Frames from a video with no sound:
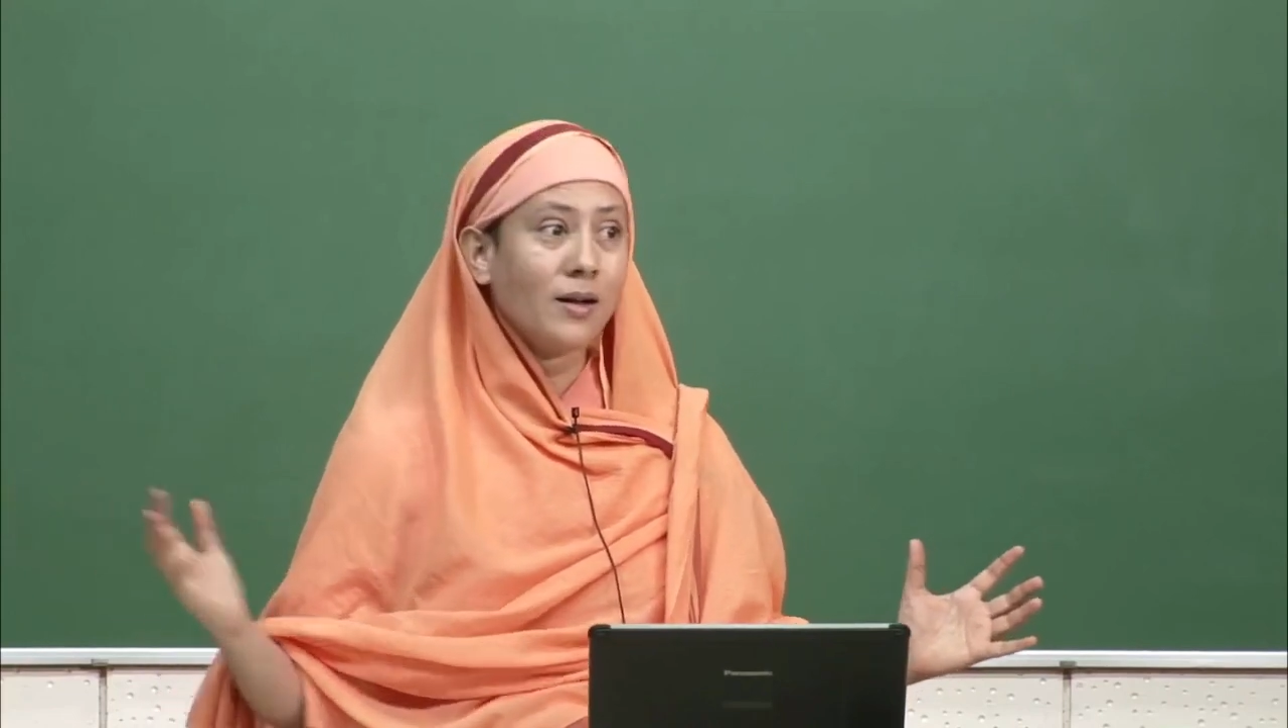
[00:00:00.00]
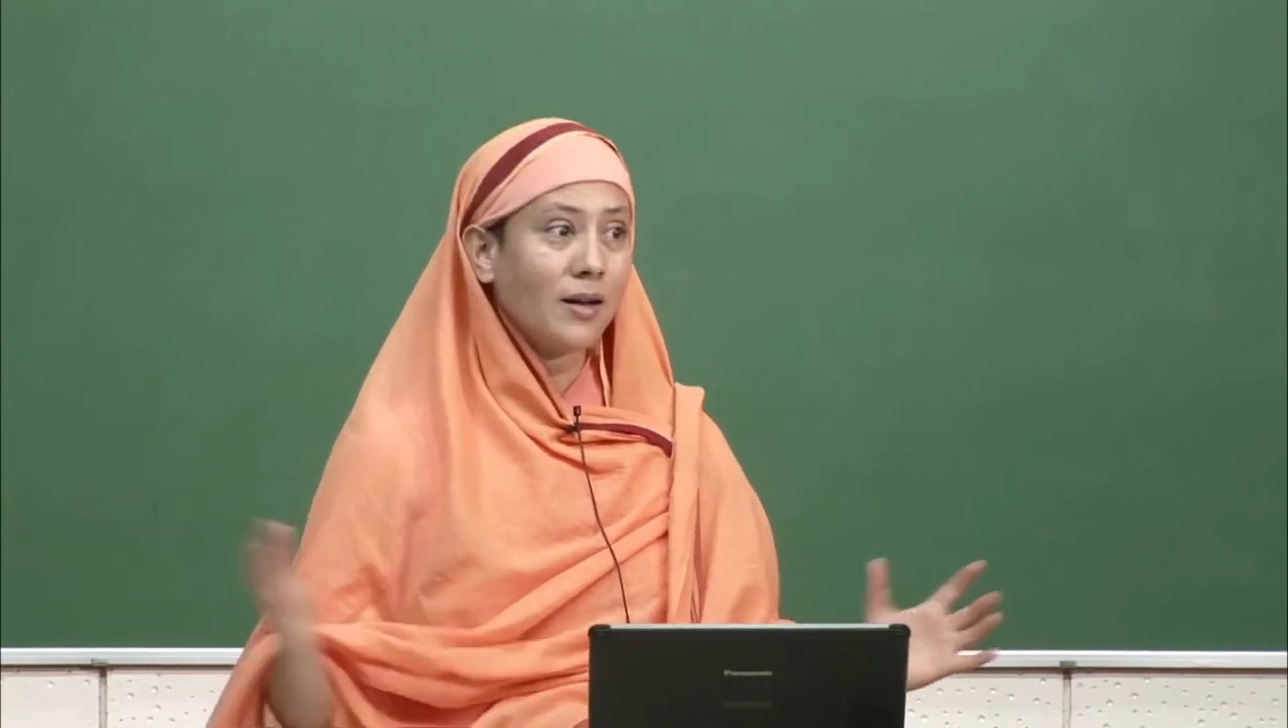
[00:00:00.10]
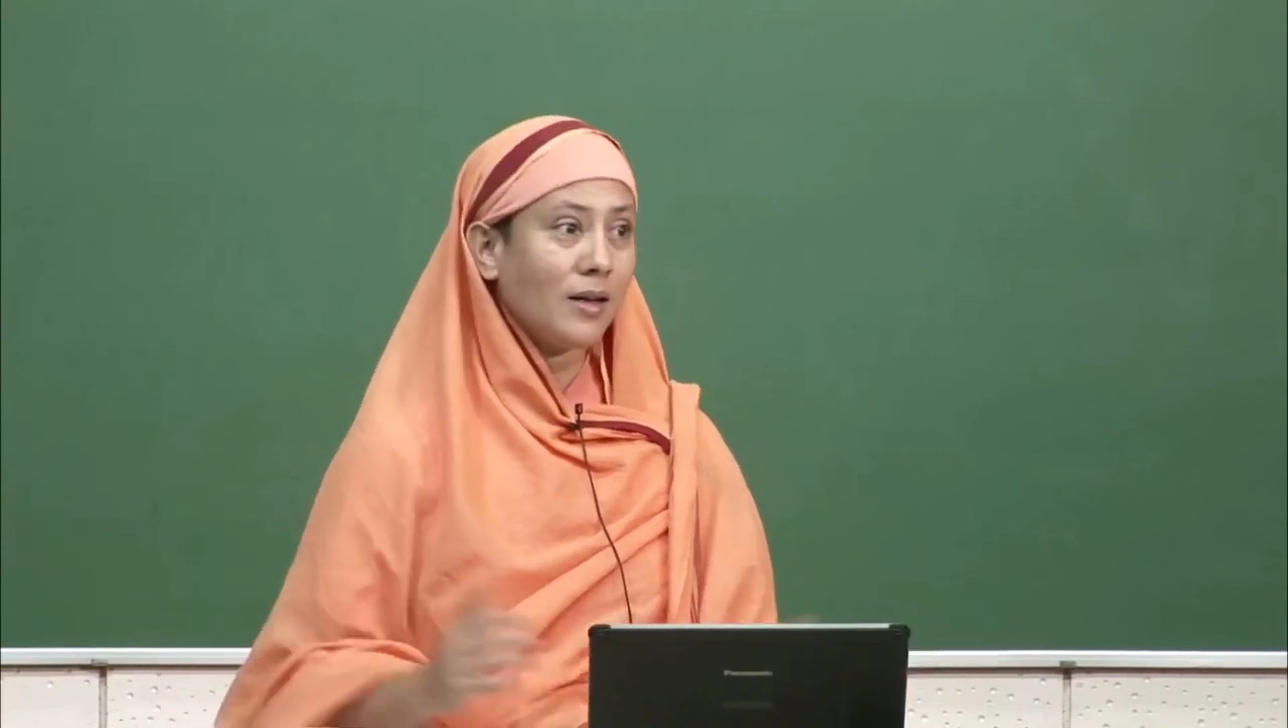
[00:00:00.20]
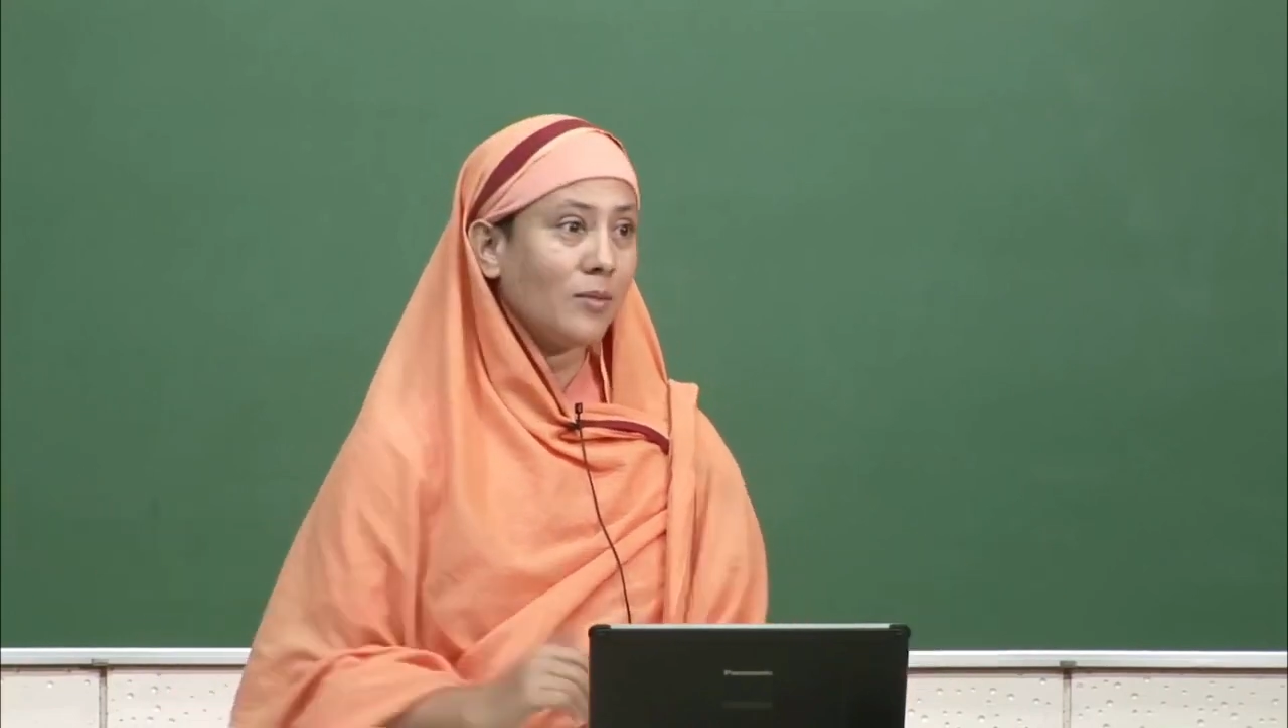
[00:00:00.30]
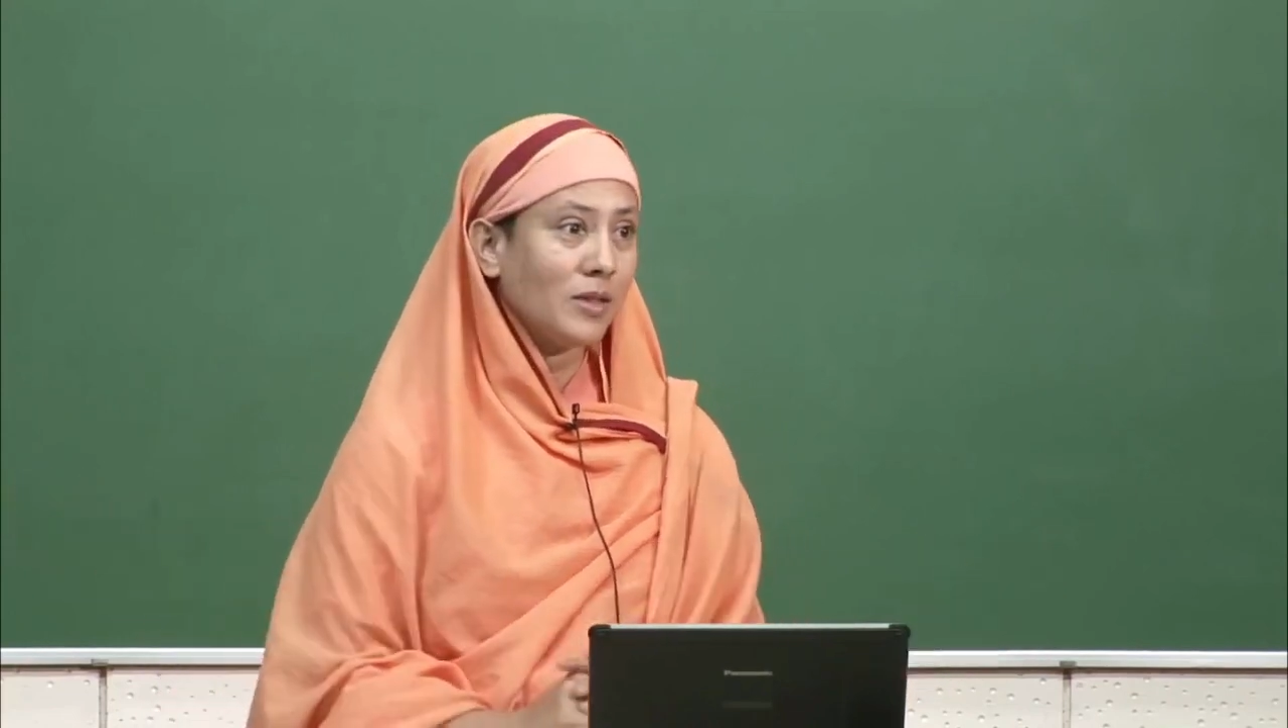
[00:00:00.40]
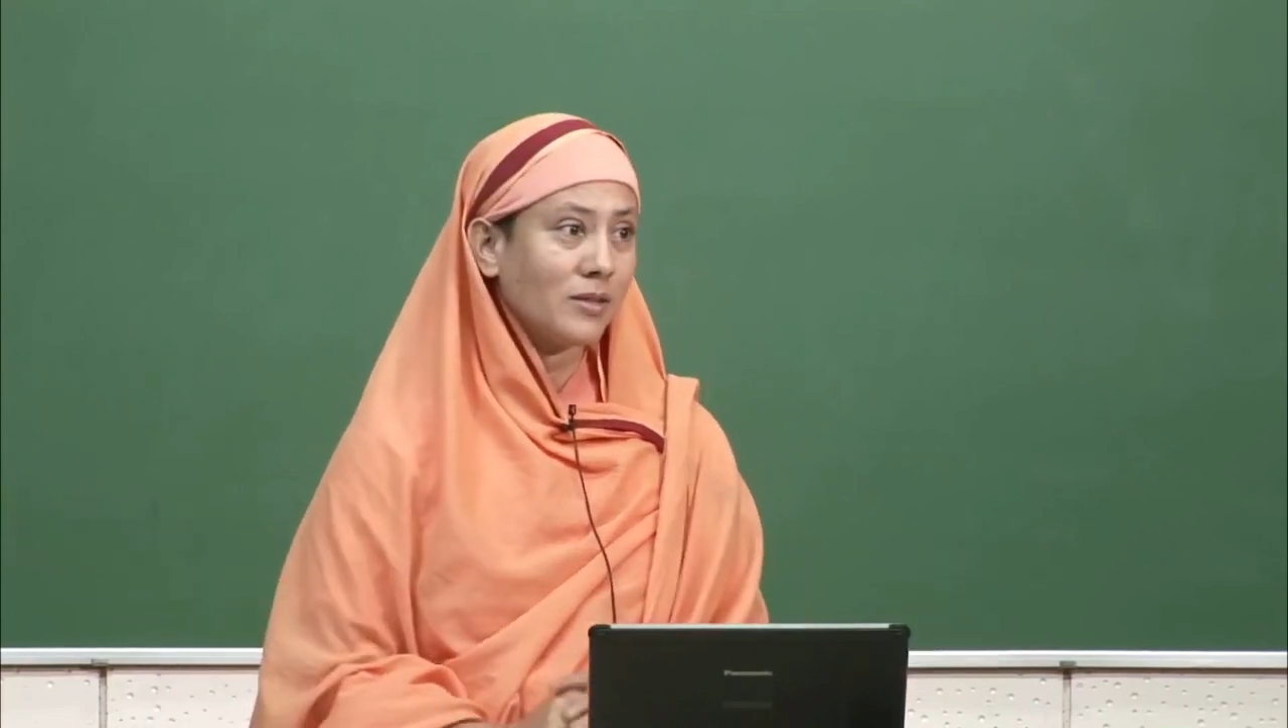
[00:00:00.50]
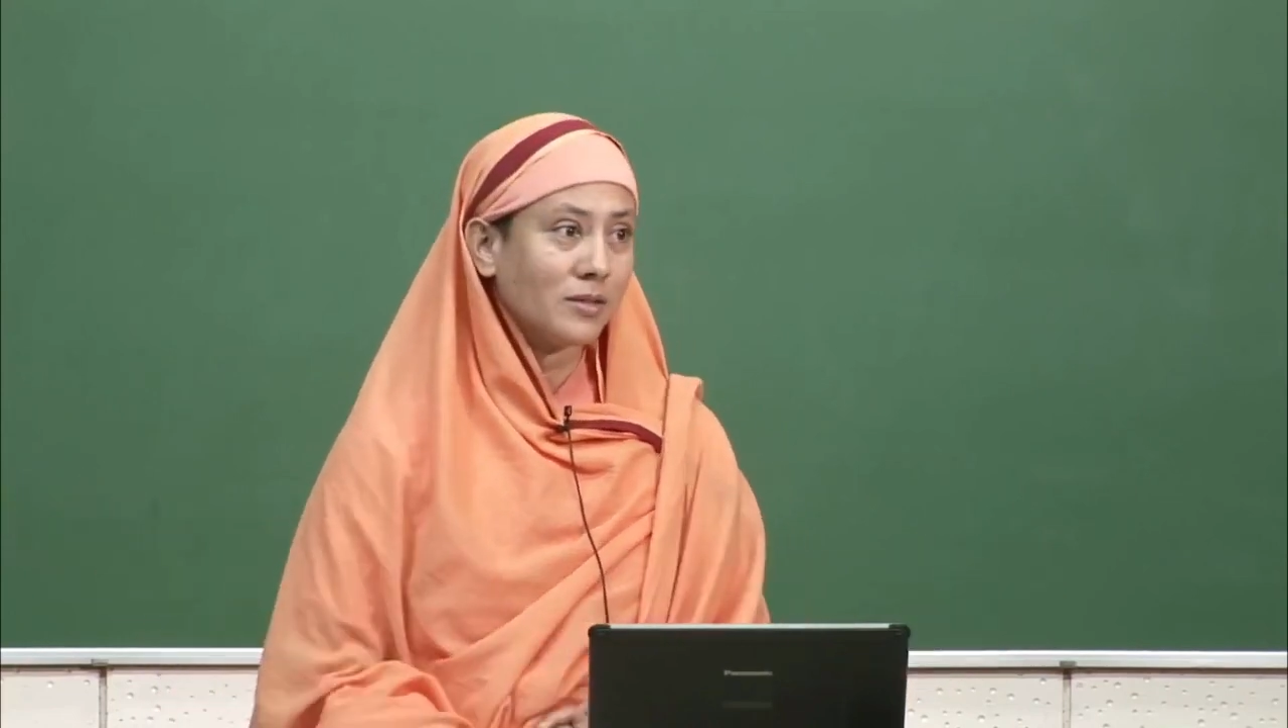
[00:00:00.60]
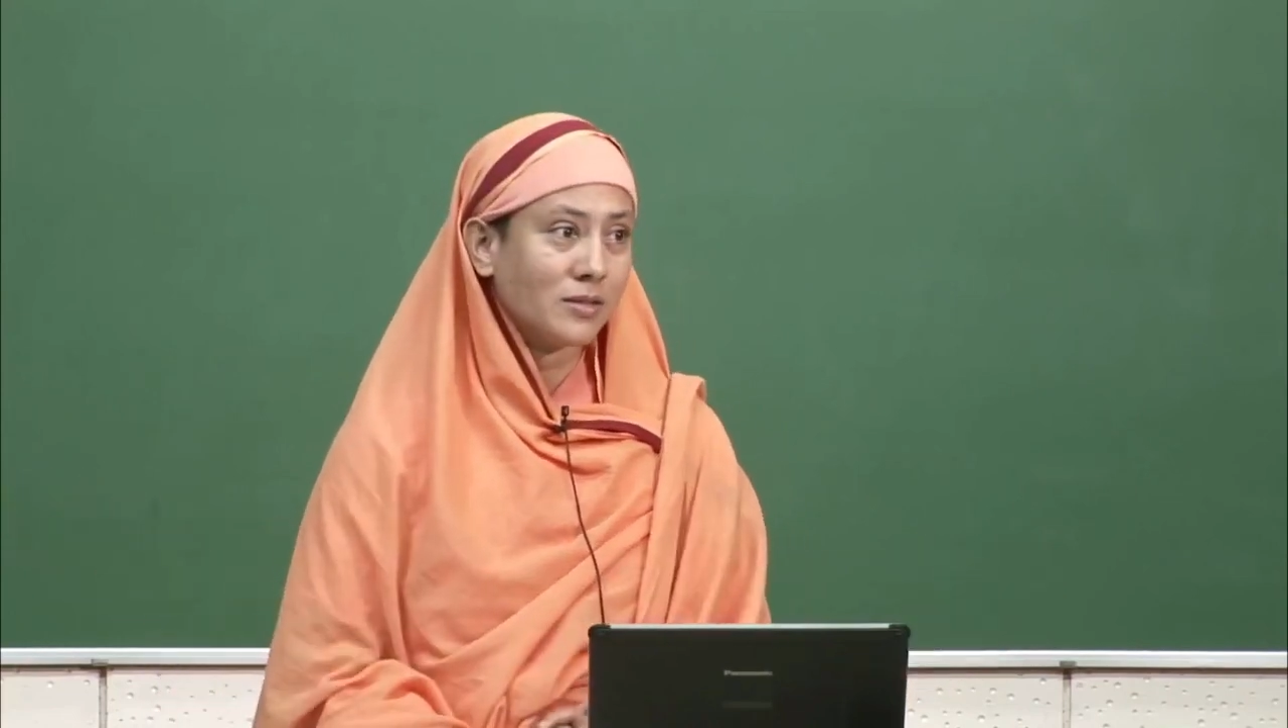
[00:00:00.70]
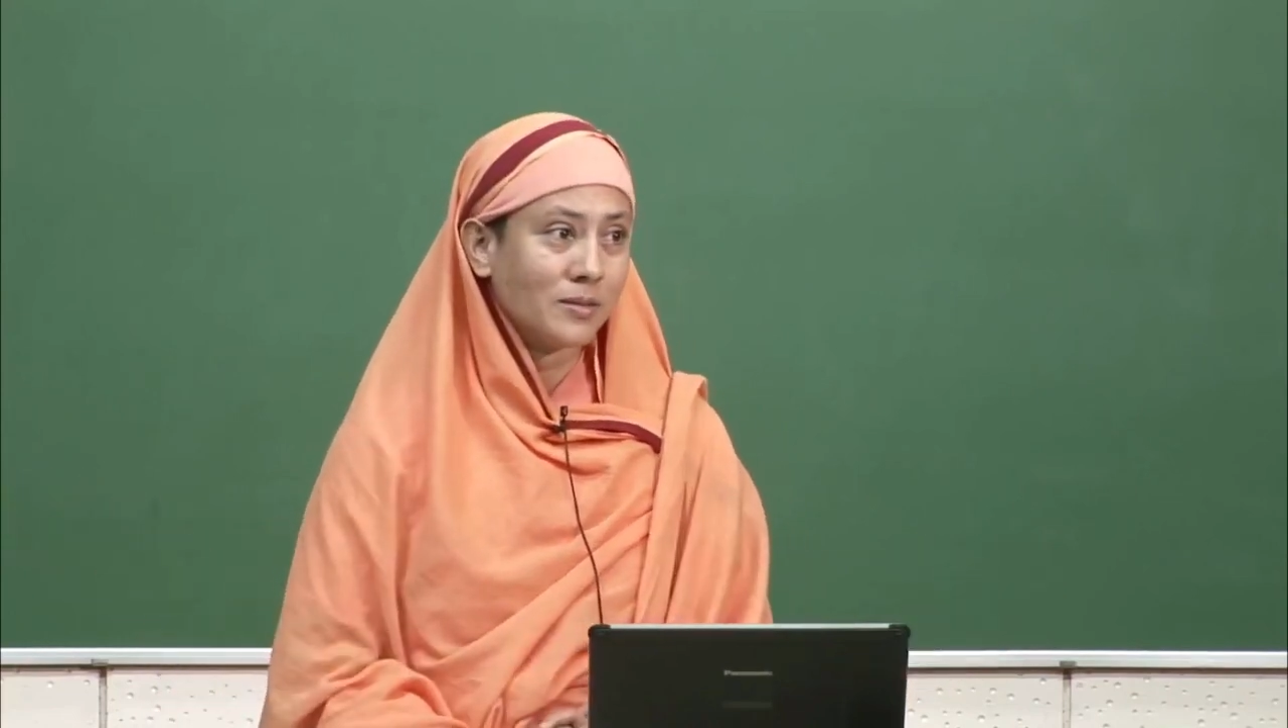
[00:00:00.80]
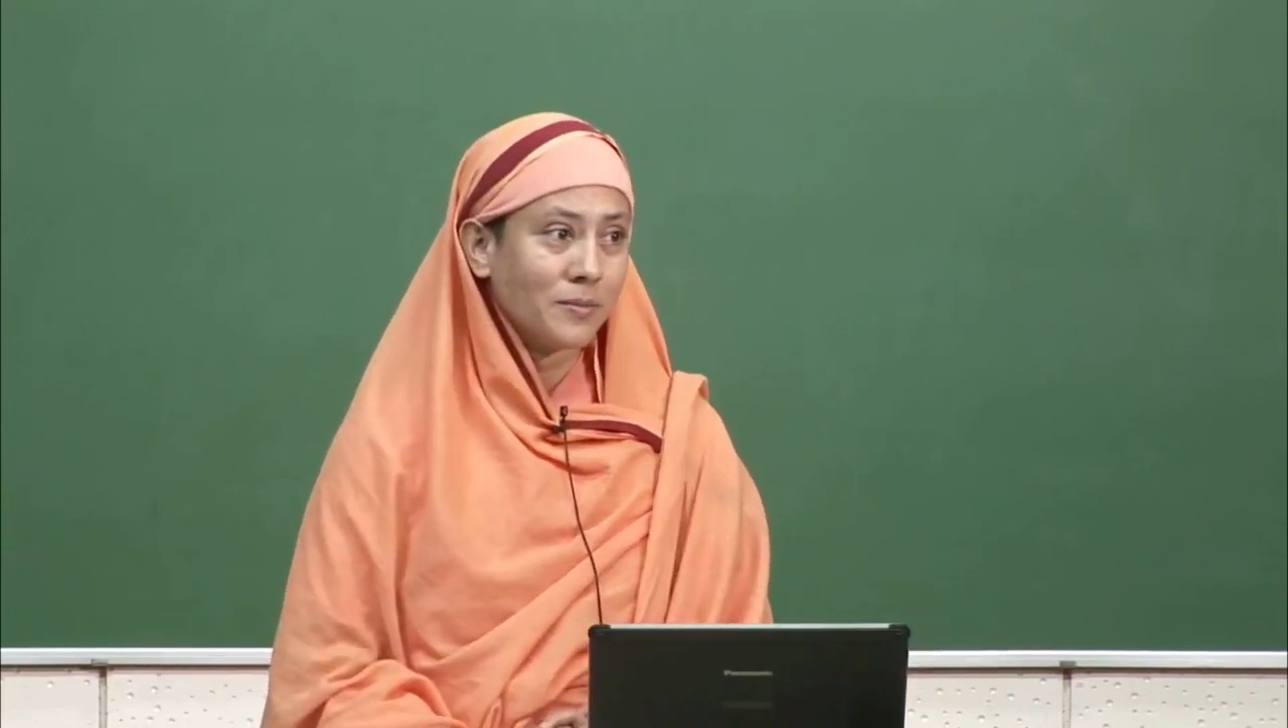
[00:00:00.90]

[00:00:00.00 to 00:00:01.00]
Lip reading: animals.